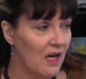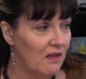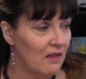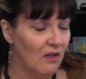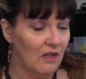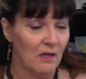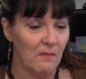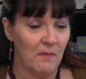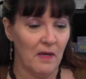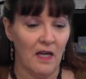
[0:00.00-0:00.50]

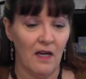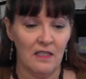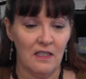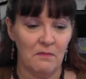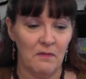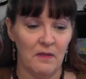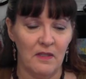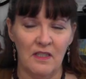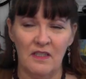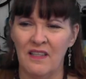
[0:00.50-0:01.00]
I'd look at my
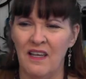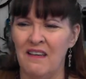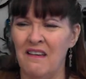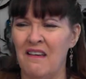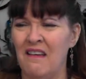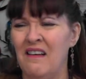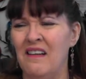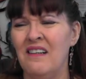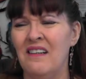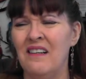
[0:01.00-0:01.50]
husband, he's
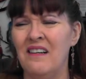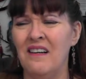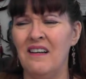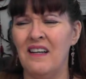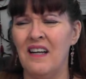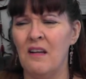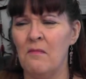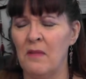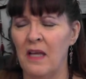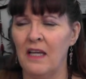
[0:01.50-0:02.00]
like,
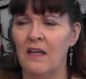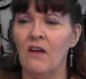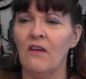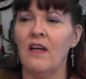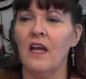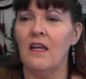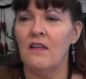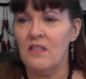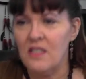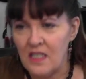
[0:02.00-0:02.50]
and I'm
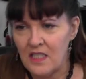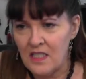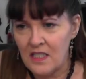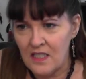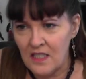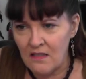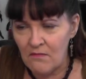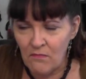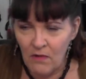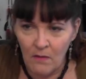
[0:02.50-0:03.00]
like, okay,
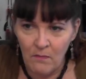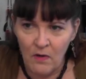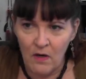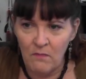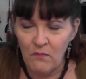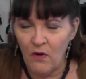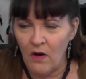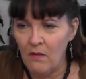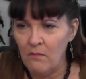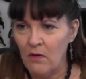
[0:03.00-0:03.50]
rub,
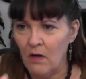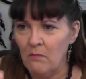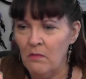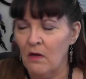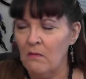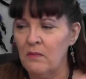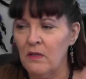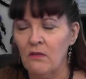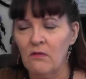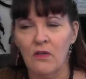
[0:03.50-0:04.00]
rub, rub, rub,
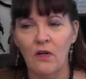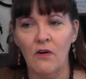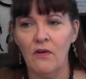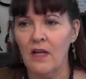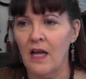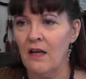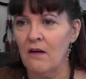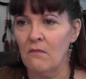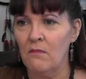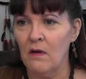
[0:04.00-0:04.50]
rub. You learn
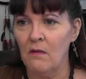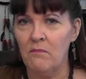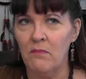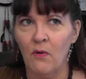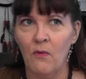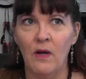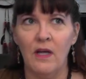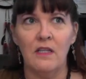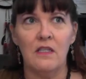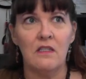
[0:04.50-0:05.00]
how to rub
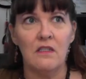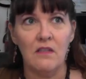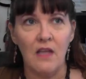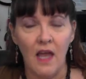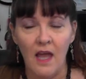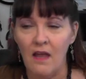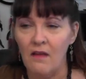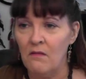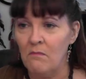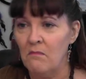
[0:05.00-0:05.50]
points.
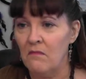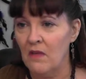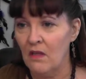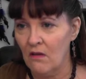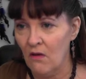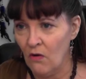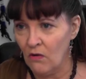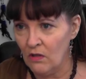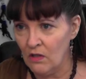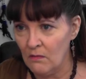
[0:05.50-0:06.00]
You
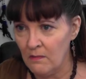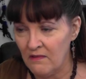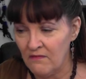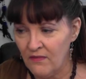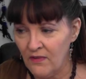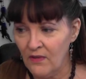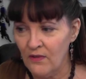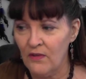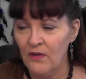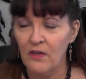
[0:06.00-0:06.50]
go a little bit
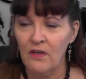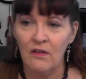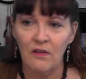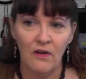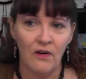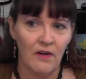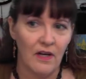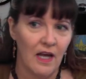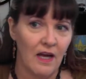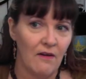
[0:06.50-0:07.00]
further. You
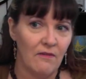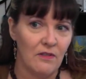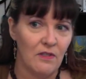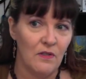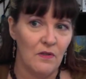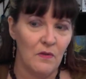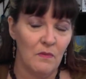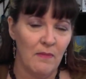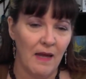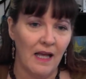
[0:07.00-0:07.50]
learn how
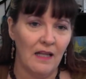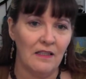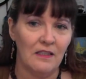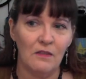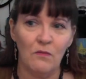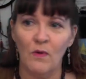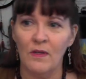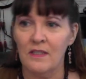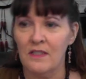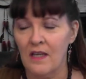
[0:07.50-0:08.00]
to
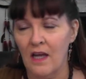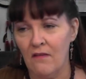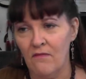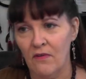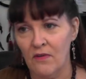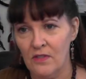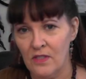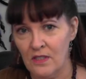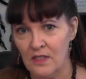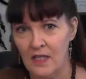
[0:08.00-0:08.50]
balance one side
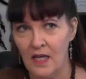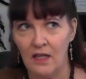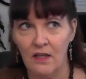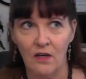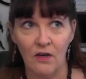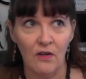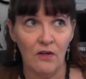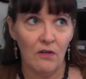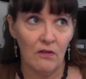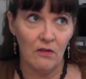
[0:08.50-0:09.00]
versus the
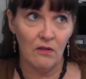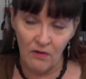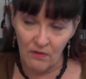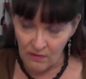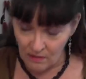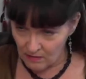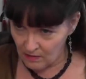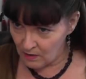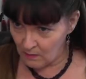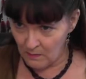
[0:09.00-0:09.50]
other. You
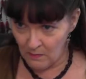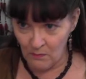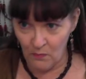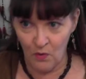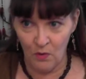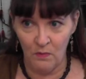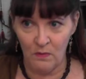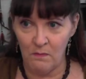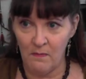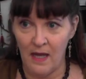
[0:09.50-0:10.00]
learn a little bit
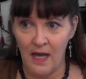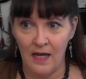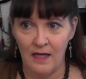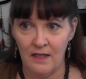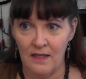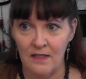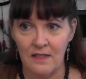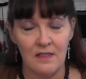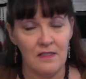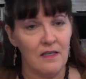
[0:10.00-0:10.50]
more with
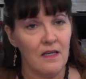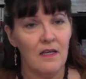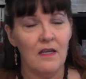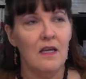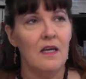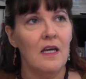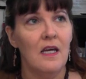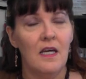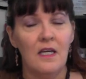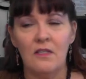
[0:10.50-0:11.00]
magnets.
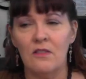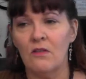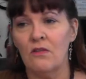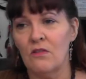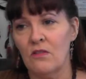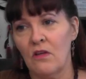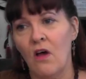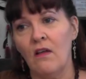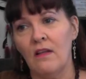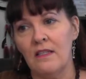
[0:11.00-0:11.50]
So
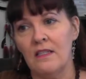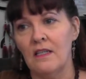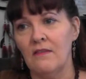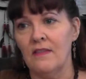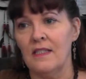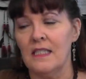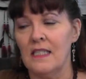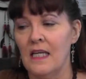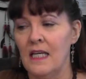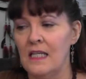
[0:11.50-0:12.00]
there's all these
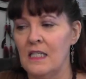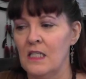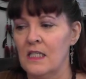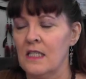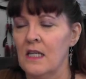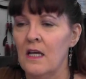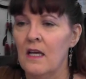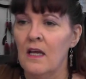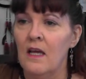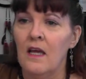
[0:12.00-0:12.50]
different stages.